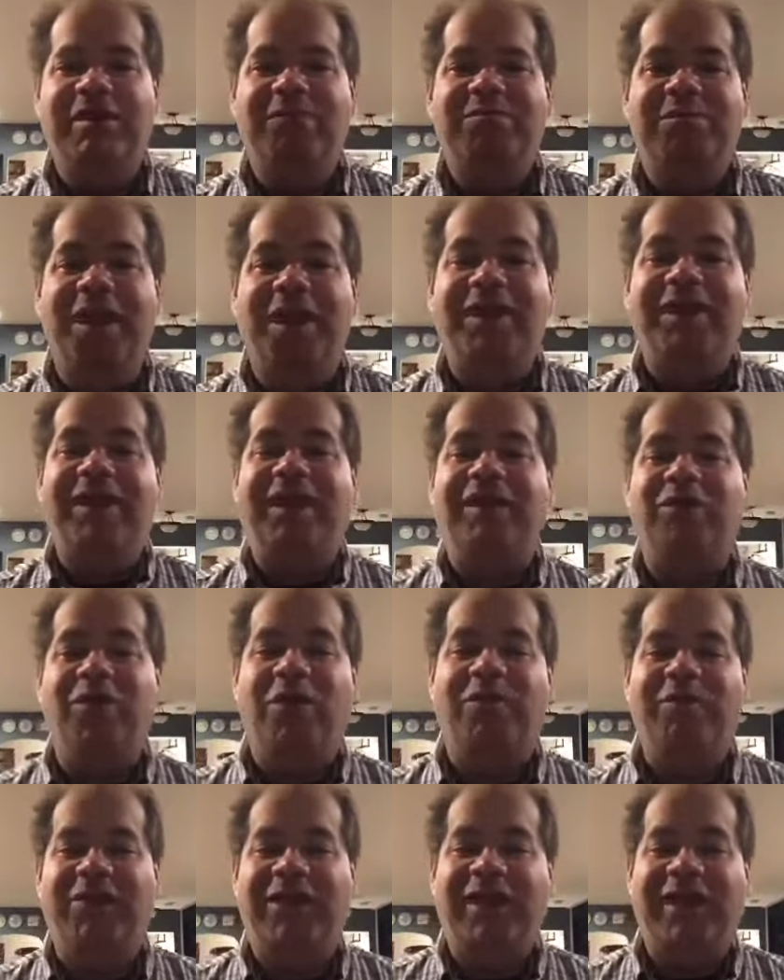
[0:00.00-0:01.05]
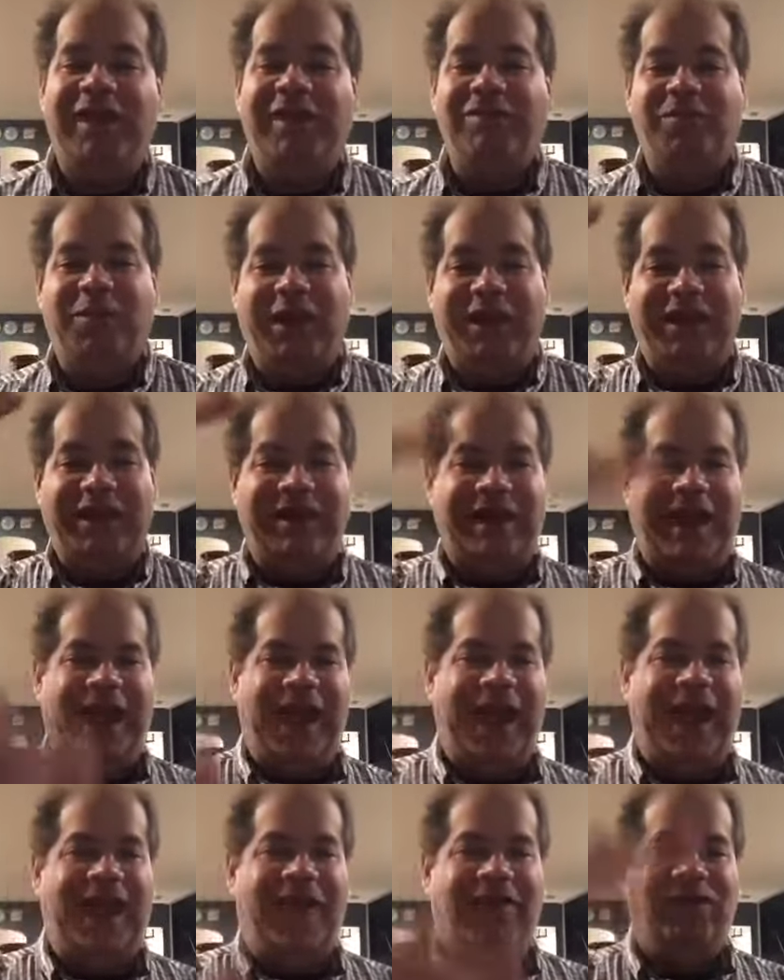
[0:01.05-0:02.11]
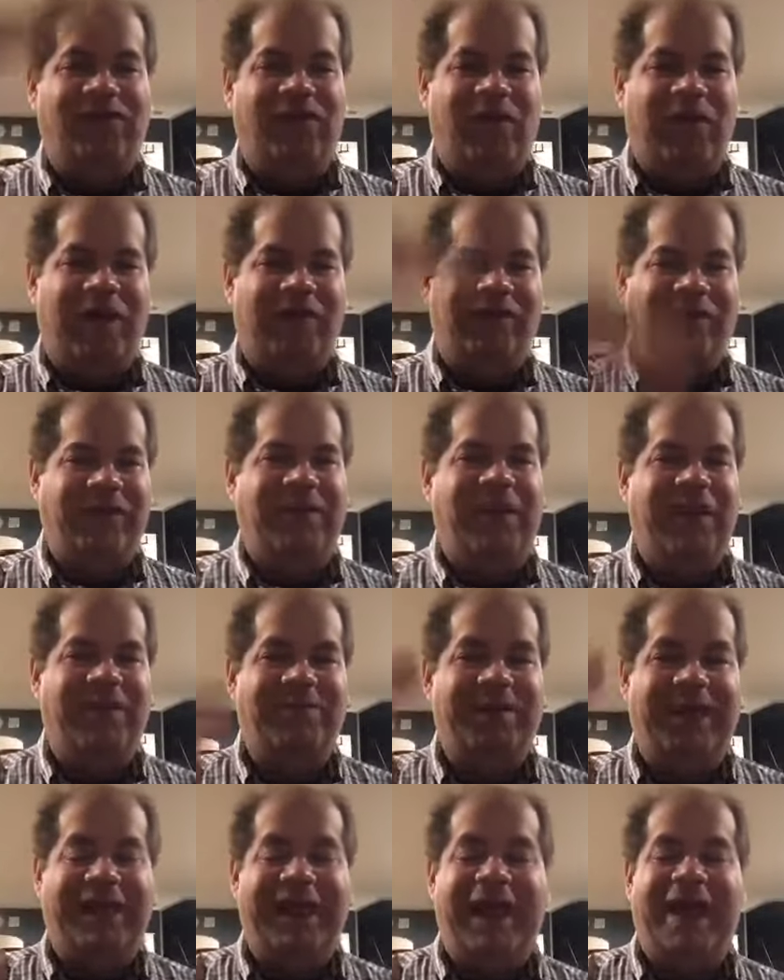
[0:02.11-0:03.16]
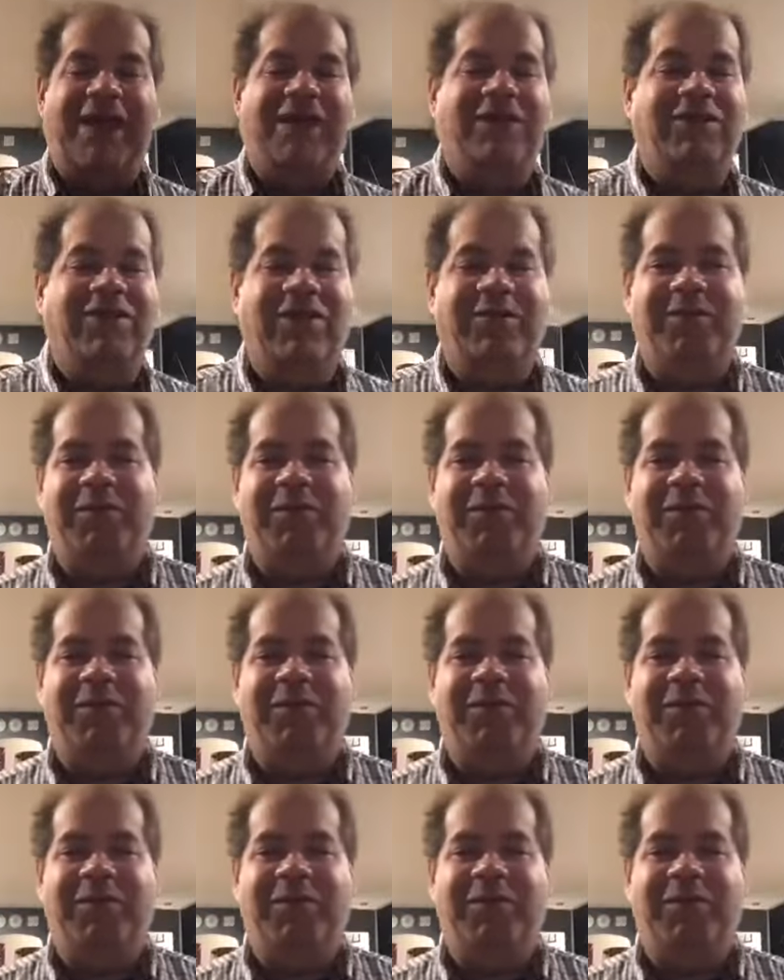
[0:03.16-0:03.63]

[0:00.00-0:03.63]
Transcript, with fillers: Monday normally is, but I didn't have everything on my calendar,